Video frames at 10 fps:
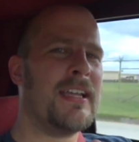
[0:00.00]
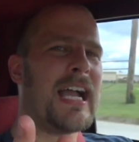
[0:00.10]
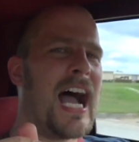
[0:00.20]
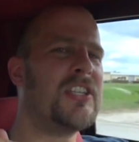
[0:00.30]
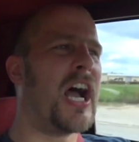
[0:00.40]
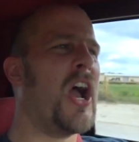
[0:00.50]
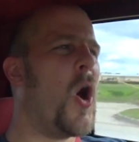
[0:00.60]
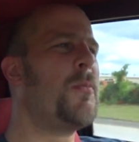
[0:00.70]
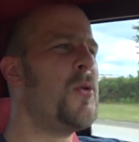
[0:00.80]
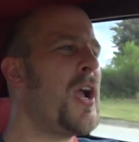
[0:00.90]
Guys, I
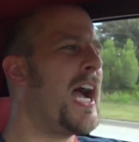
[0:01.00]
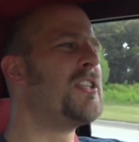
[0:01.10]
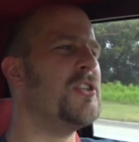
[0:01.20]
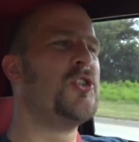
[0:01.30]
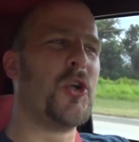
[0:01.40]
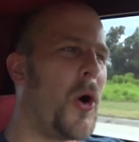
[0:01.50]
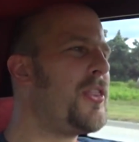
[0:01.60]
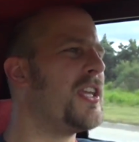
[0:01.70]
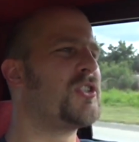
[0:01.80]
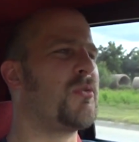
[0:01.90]
hope you guys
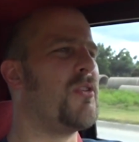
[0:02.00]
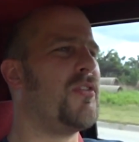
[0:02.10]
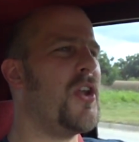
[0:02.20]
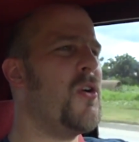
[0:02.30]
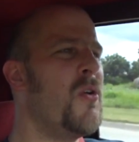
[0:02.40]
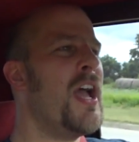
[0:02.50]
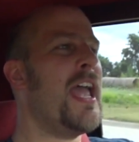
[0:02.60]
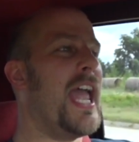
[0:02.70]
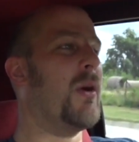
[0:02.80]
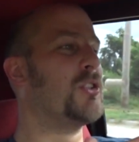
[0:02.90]
enjoyed this review.
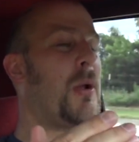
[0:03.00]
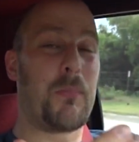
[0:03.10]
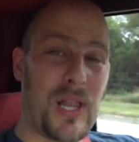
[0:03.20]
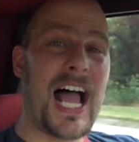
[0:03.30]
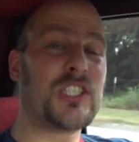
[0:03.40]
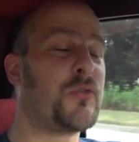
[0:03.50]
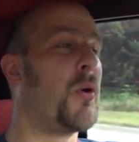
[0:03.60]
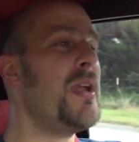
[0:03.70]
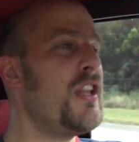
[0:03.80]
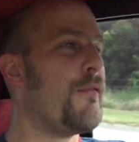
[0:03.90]
It was a blast
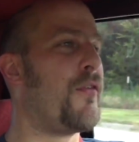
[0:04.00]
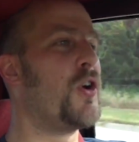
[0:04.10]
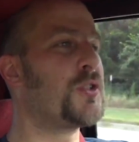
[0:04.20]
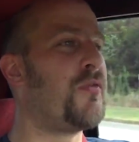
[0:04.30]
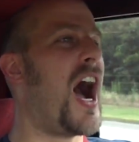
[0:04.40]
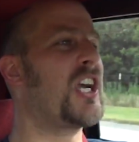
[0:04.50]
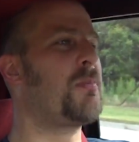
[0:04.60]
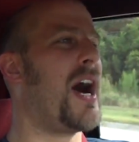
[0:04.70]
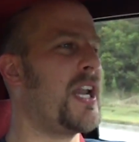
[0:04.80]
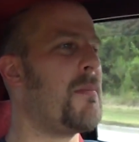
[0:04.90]
for me, the first
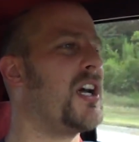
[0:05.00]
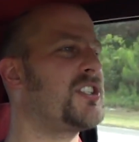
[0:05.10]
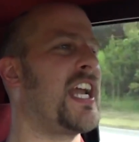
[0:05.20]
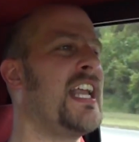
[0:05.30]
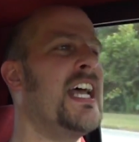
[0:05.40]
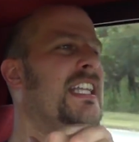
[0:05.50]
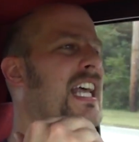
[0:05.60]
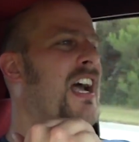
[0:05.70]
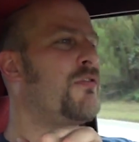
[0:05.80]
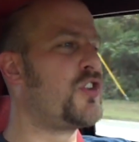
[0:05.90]
Foxbody Mustang
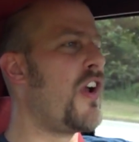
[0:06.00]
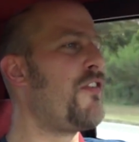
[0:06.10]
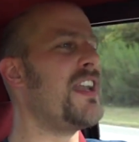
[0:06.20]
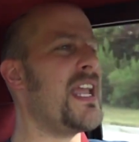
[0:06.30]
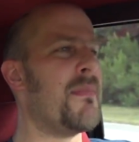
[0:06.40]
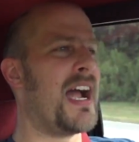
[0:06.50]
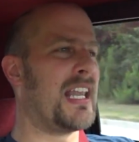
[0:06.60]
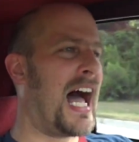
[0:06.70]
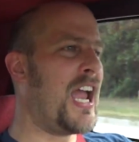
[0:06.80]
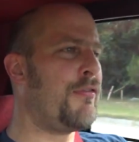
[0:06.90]
that I've driven in my
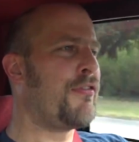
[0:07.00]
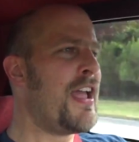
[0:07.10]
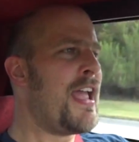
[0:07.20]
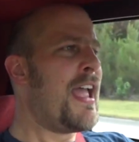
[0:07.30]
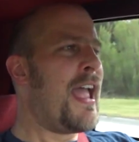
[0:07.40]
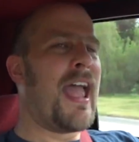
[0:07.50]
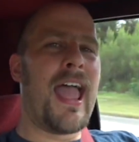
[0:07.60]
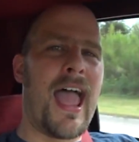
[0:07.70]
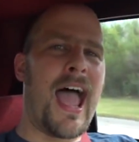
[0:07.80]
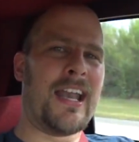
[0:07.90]
life,
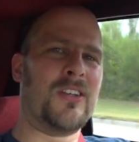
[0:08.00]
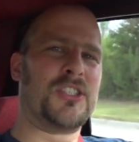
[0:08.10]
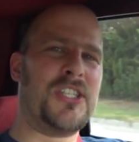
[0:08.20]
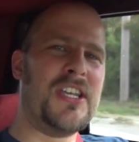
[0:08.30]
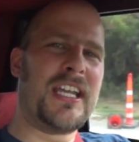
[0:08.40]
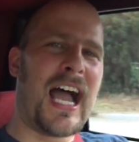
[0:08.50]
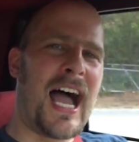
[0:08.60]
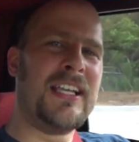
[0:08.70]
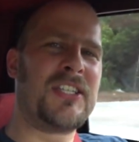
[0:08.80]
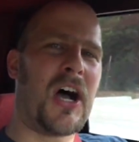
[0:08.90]
and I'll see you
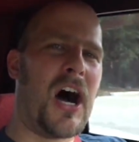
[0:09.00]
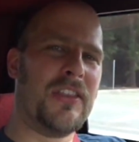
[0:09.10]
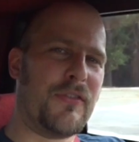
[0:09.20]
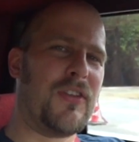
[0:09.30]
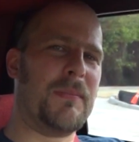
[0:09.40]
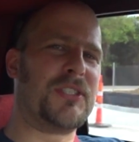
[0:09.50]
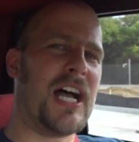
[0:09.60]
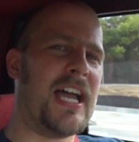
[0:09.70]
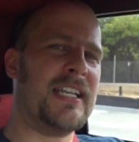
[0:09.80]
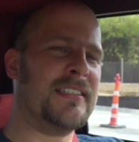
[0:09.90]
guys on the flip
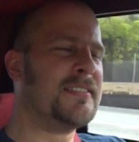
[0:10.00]
side.